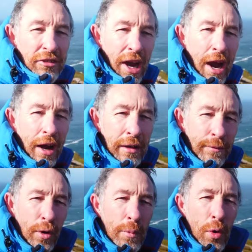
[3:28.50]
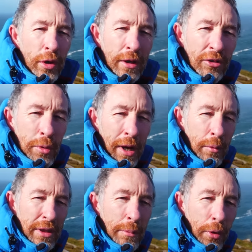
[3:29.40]
dark and foreboding as well.
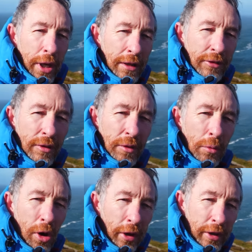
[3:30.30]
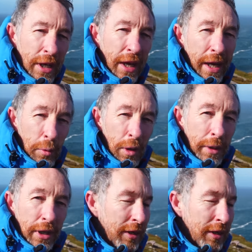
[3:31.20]
And with the brightness of the water, it will be